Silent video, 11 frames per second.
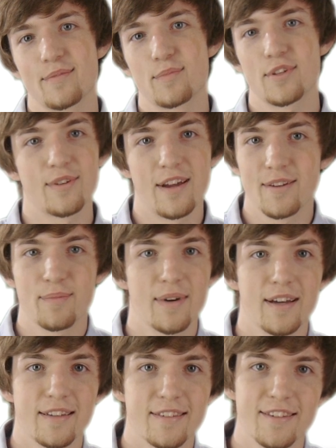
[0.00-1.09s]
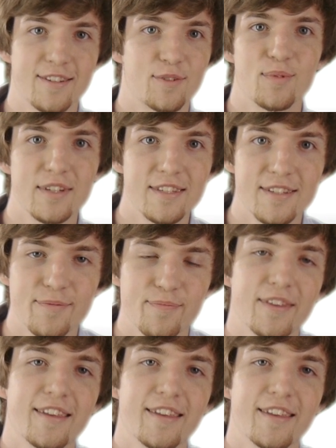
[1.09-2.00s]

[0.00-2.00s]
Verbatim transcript: I'm surrounded by such wisdom,